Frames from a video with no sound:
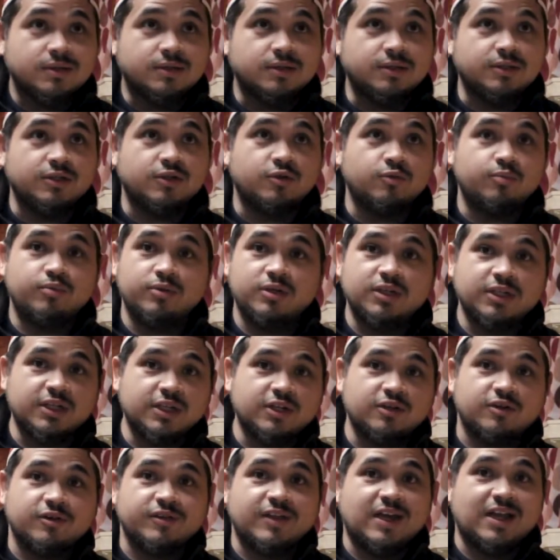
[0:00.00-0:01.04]
you know, pulling
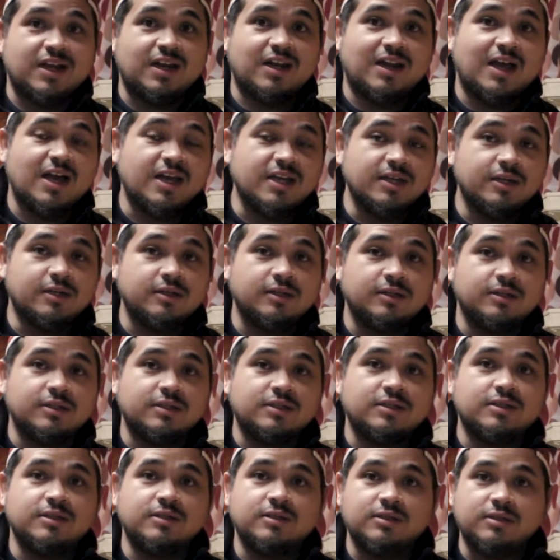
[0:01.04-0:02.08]
in all that light,
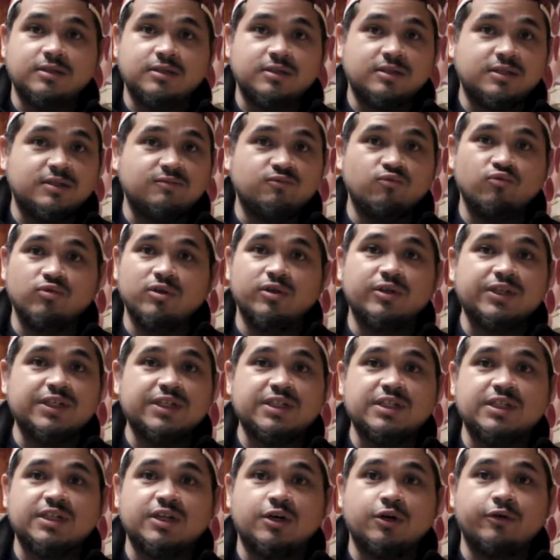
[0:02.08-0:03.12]
it's real
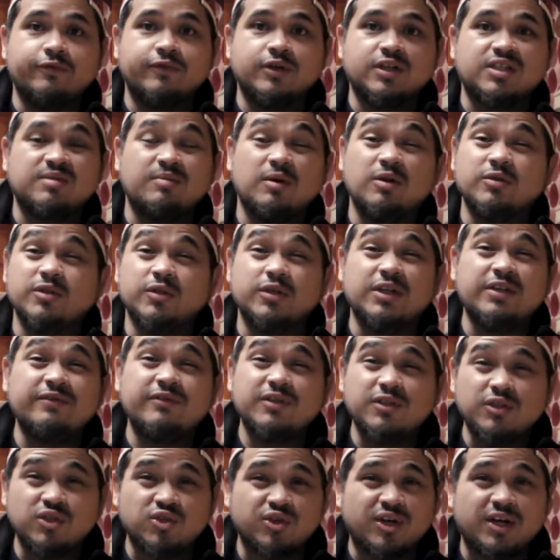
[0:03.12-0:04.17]
easy to overexpose, or
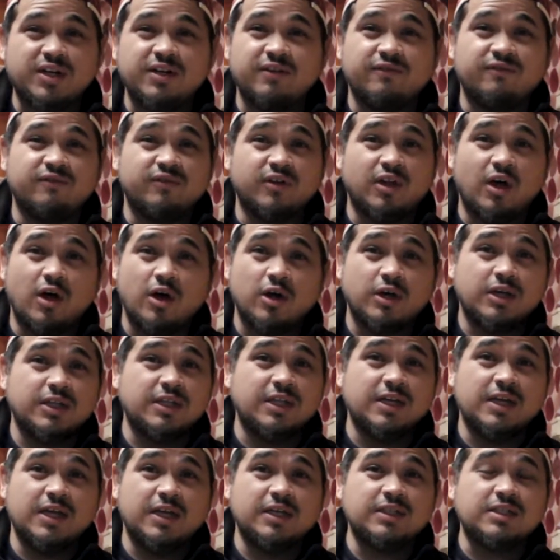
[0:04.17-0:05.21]
even trying to vlog in
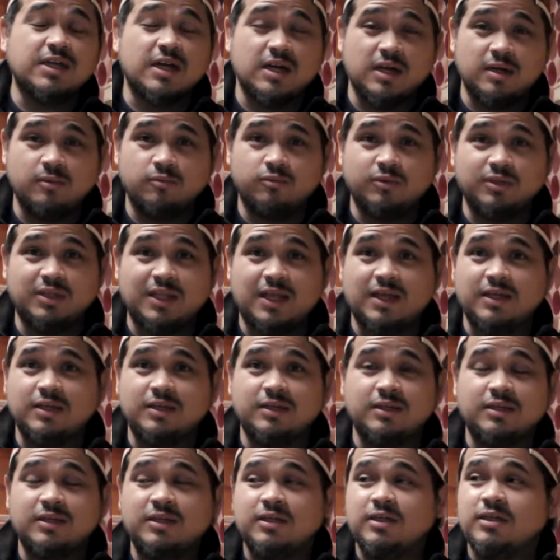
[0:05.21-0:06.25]
the daytime with
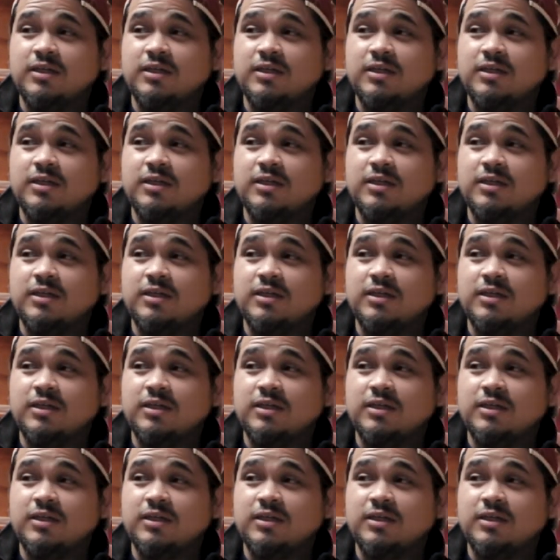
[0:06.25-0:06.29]
like,